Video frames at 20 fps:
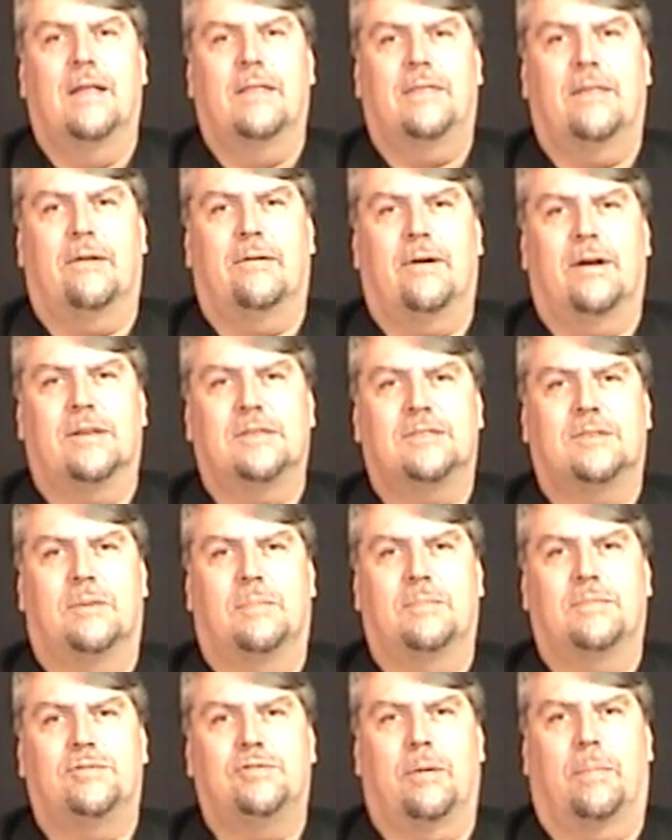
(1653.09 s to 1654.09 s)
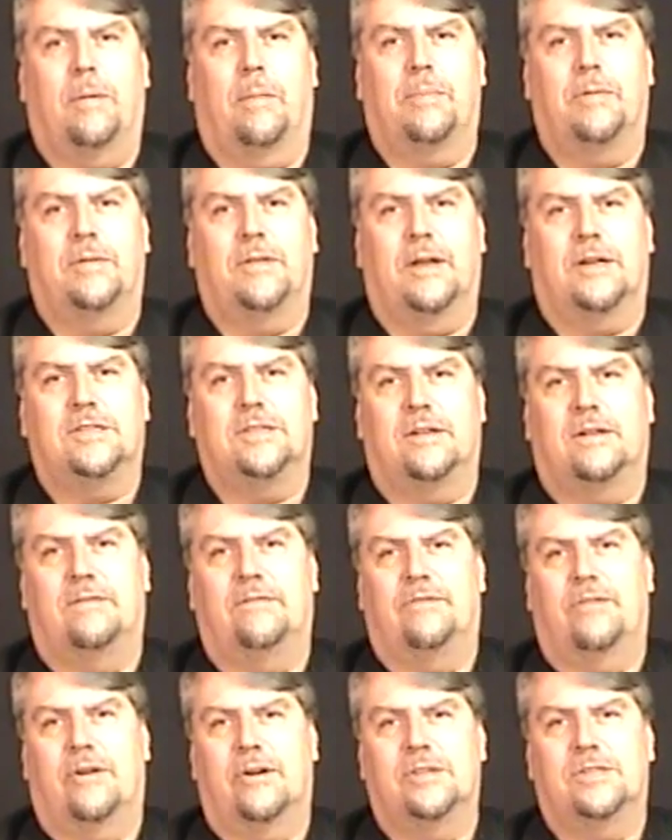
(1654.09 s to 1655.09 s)
There are some triple
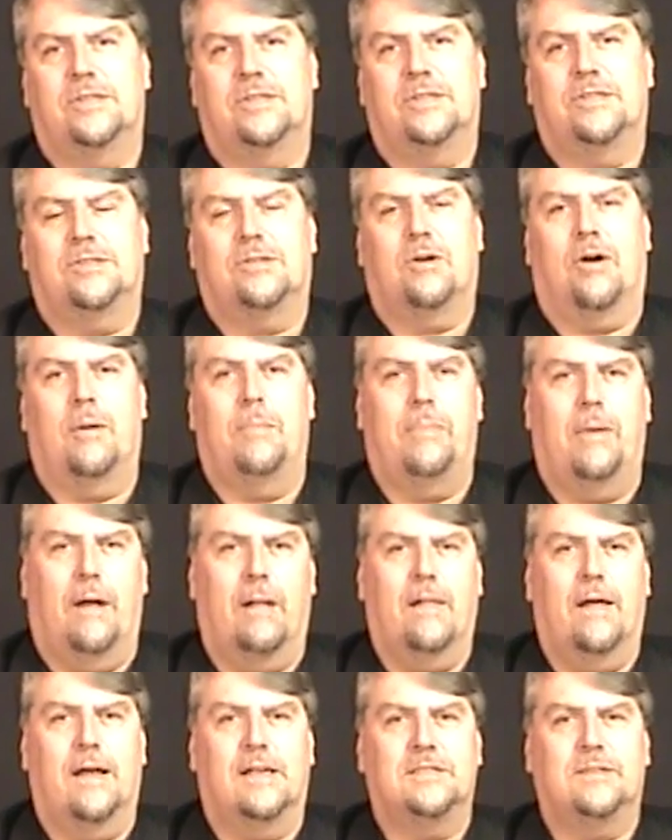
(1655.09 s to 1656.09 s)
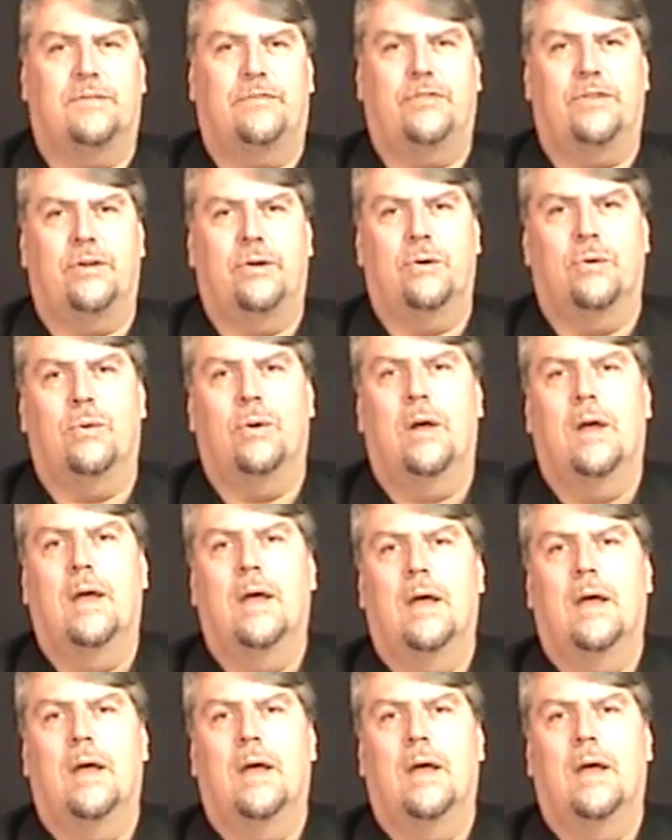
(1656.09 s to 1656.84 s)
prediction versions. Tarbell has a few.